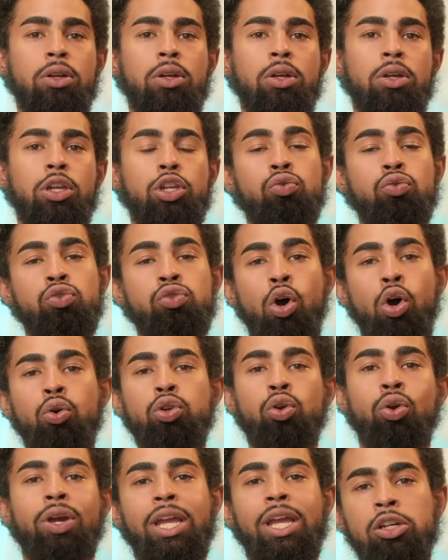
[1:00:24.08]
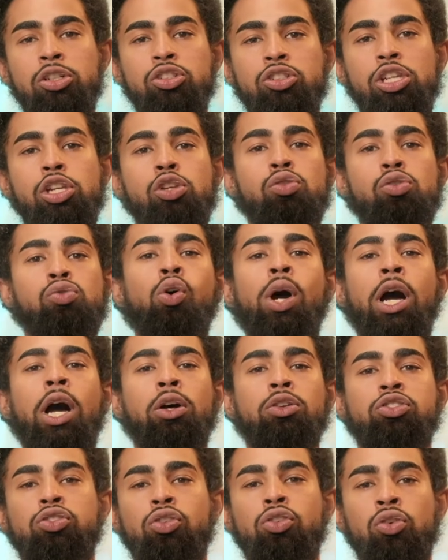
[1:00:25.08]
you know your energy, you know how
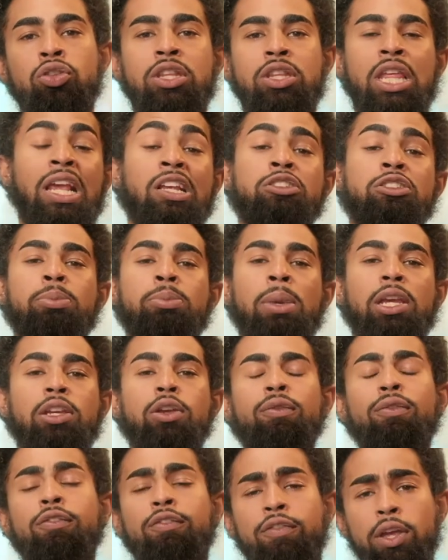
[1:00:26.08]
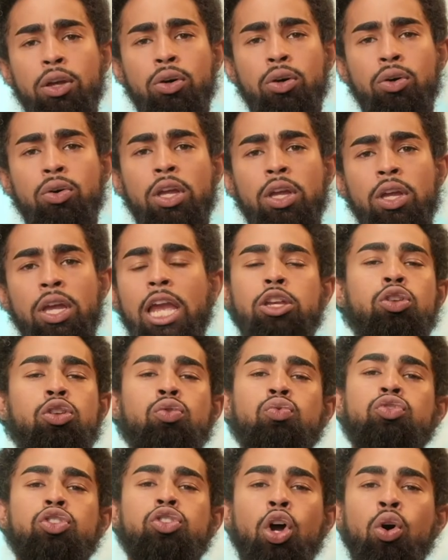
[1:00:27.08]
certain things make you feel, and you
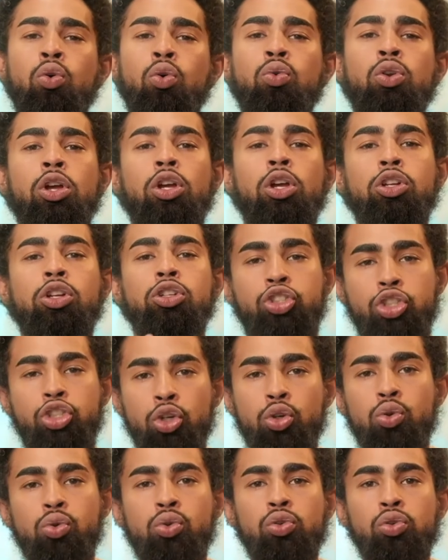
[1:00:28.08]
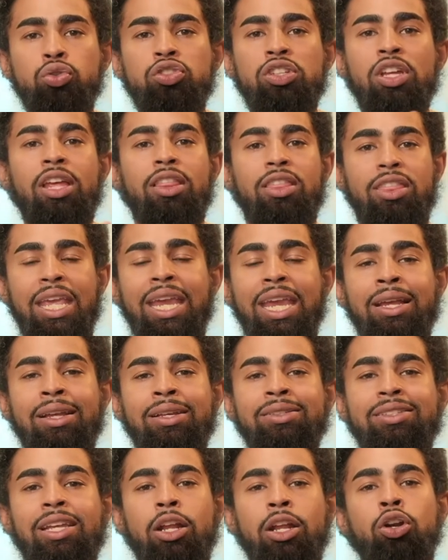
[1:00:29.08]
don't choose
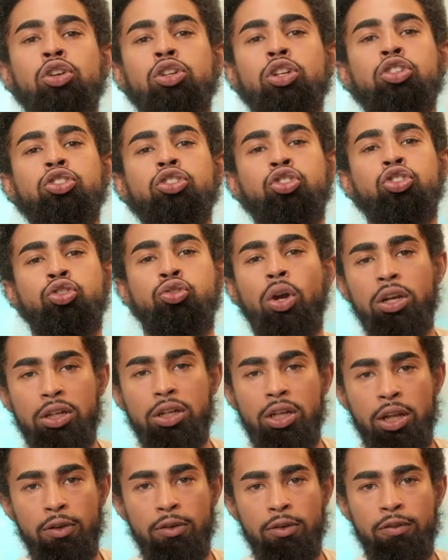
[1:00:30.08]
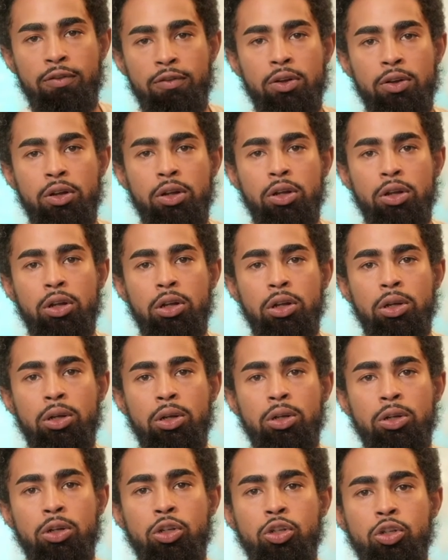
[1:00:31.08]
things that are destructive
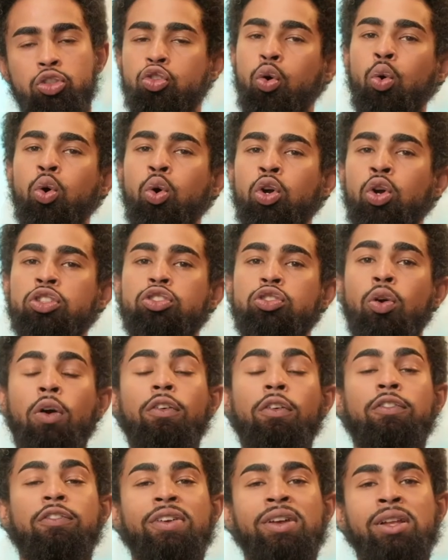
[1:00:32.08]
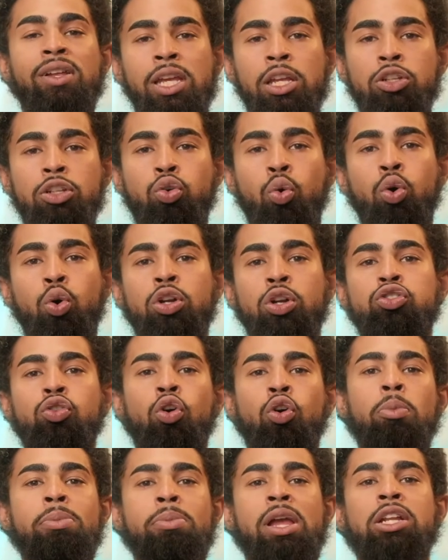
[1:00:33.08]
towards your feeling, towards your
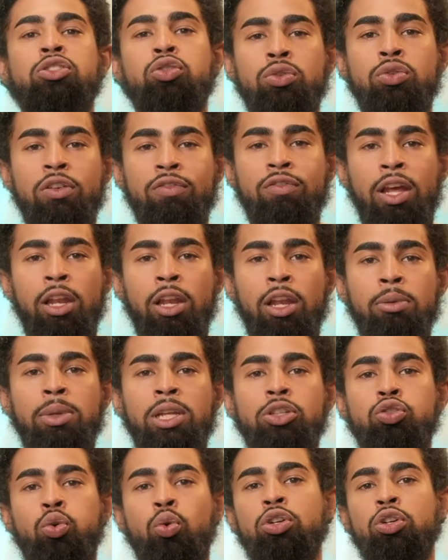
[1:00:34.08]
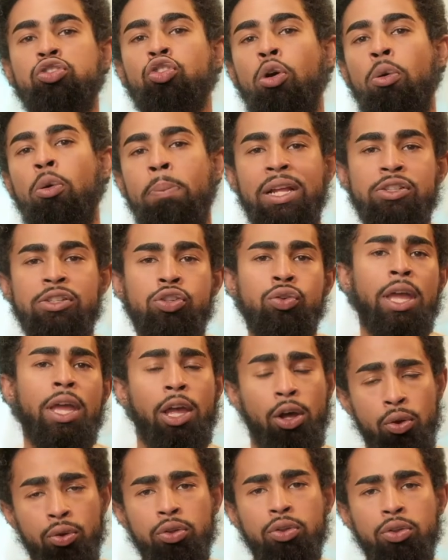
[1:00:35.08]
mental development, towards your mental
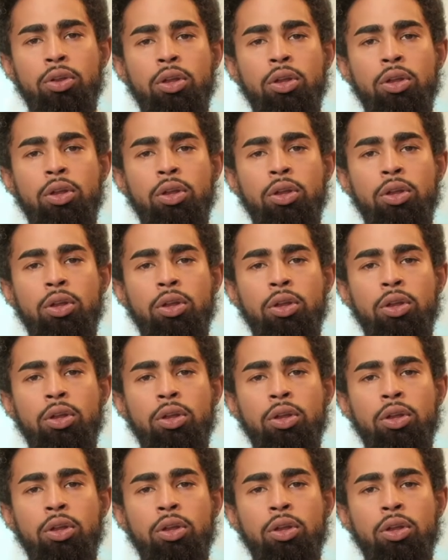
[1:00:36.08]
health.